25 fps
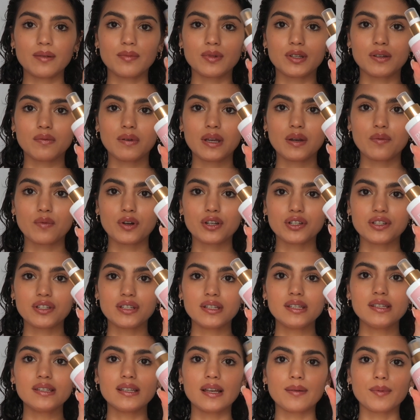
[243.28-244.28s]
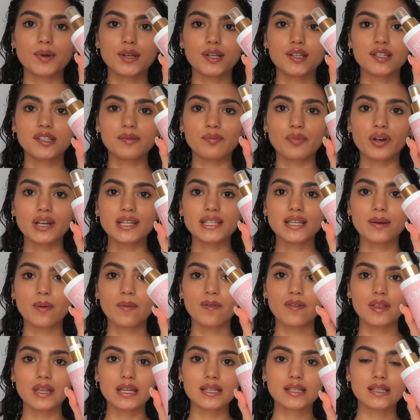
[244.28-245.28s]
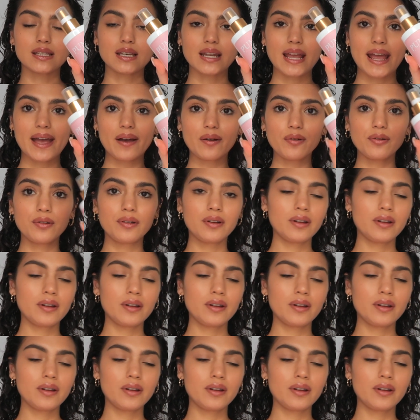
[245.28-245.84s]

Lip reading: between washes. I'm gonna spray some of this now.